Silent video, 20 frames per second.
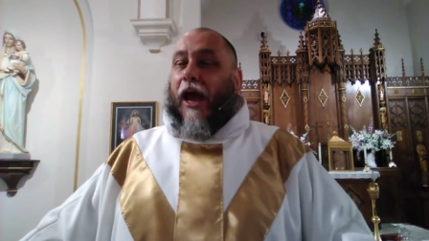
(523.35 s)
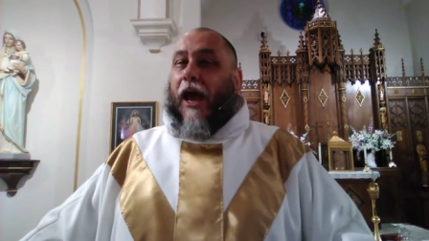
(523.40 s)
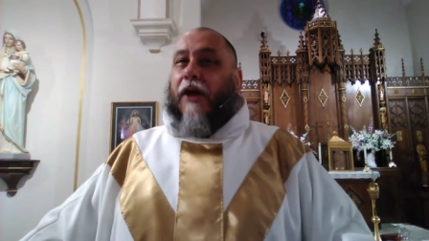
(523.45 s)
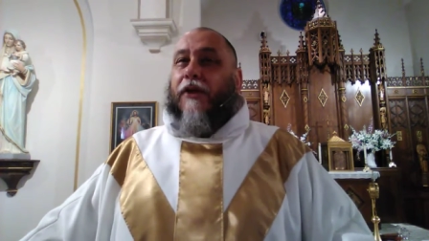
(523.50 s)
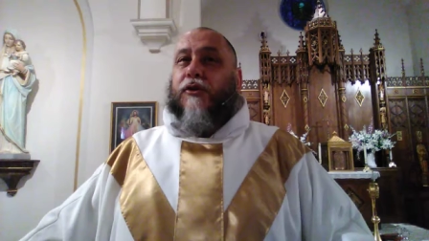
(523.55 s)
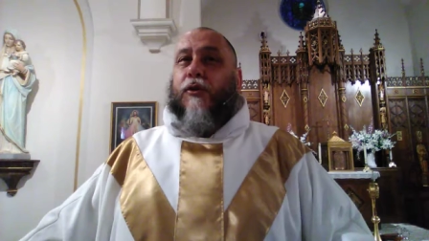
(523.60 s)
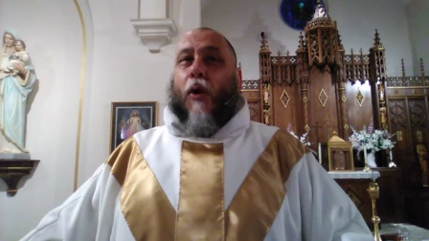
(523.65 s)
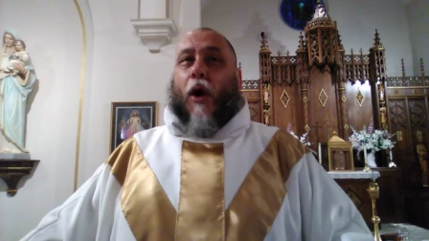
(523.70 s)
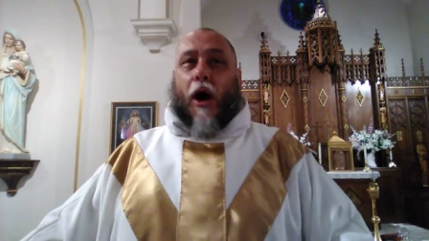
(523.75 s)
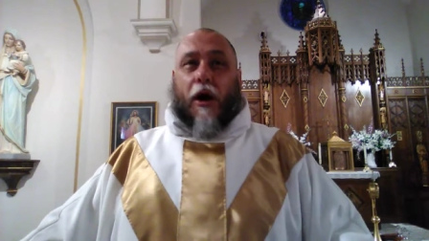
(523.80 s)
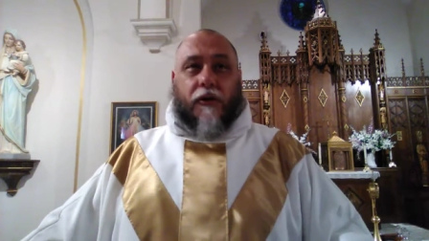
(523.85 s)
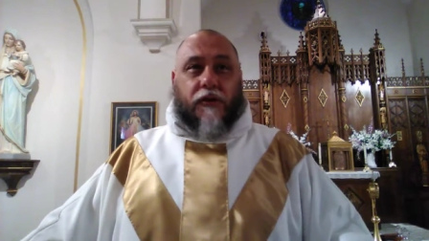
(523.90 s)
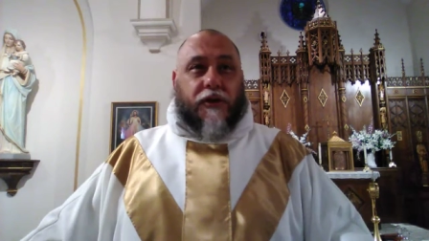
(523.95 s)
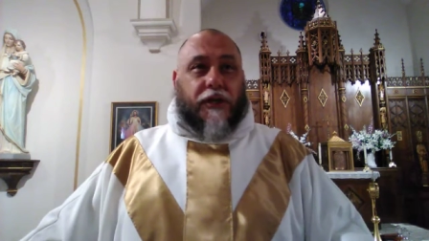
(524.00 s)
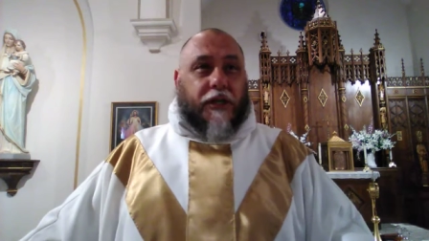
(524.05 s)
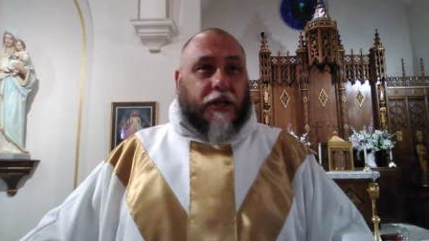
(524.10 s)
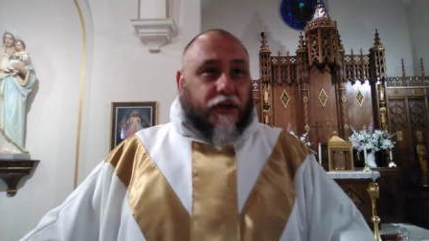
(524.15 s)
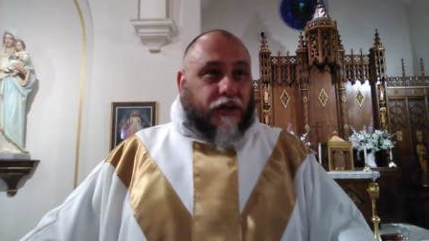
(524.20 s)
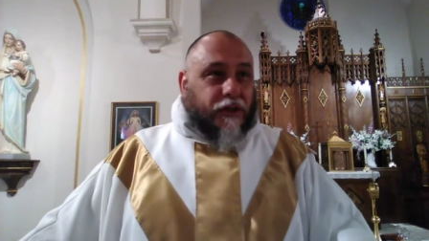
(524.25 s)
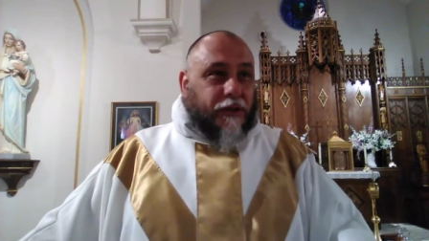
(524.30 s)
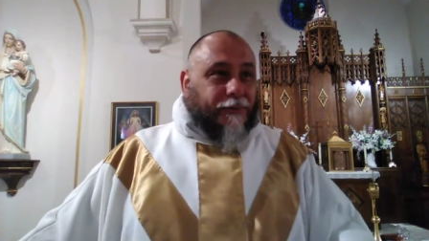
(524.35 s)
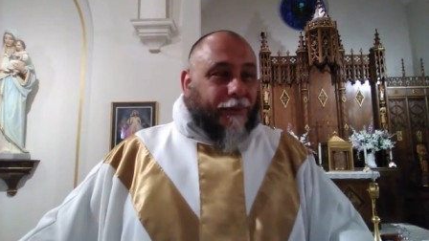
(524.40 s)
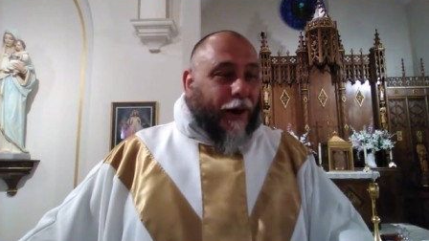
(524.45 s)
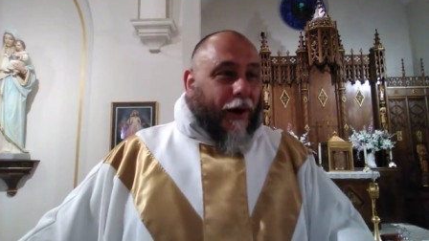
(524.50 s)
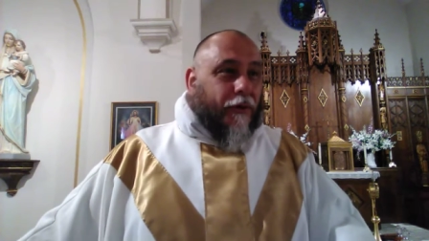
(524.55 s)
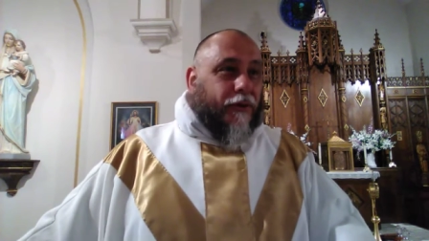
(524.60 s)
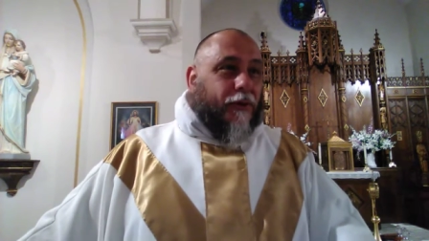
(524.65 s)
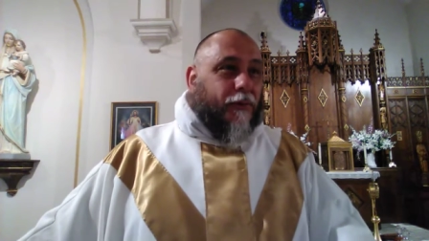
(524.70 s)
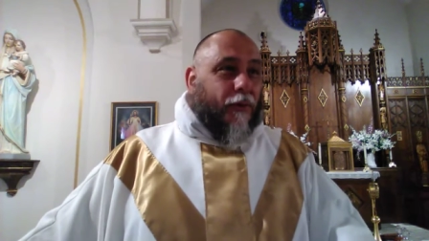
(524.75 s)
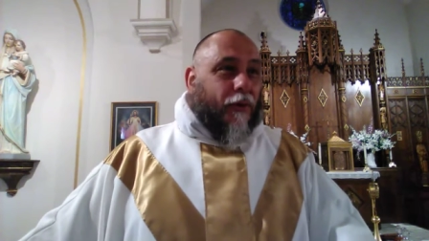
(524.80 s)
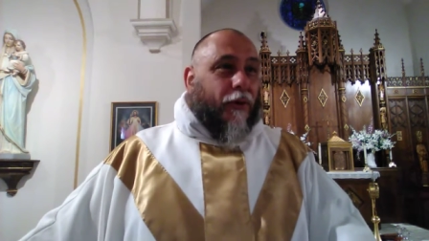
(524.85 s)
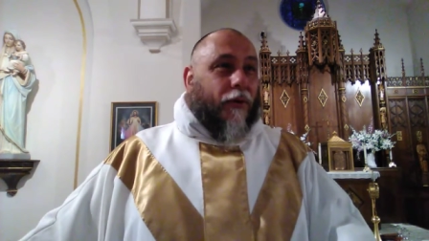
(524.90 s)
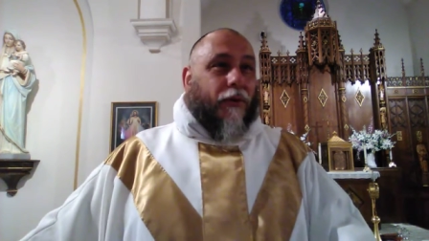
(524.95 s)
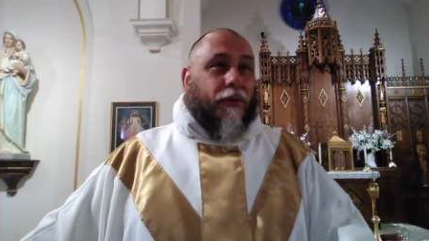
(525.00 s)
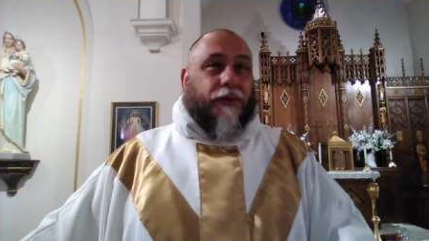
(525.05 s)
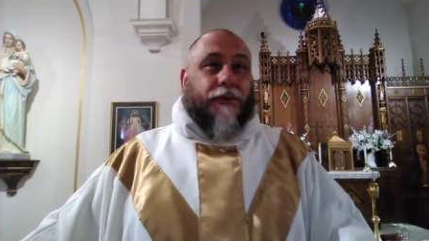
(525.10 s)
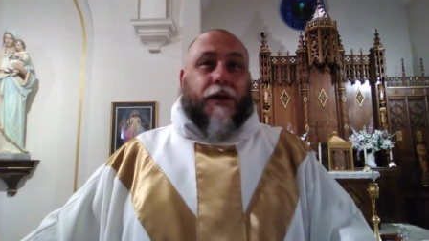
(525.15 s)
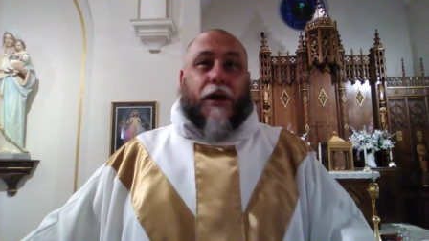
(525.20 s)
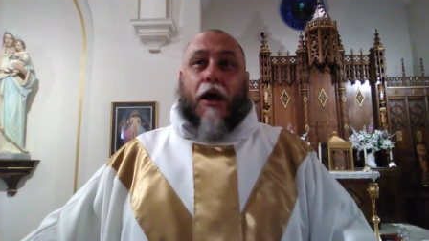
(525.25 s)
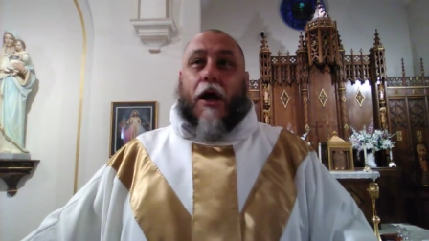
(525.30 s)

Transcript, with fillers: and to unleash upon the world